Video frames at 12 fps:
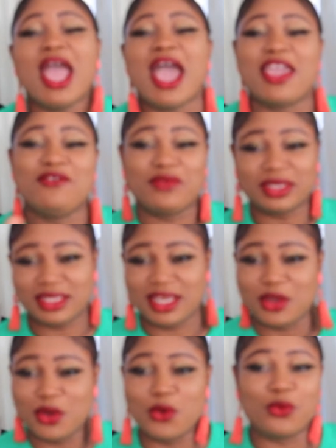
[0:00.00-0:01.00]
I invested
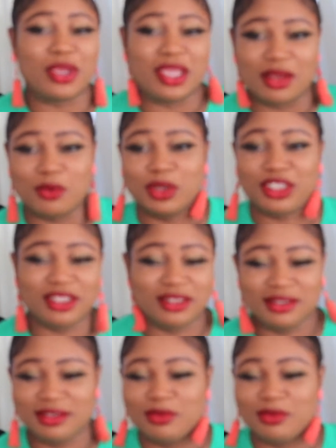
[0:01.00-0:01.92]
a whole week watching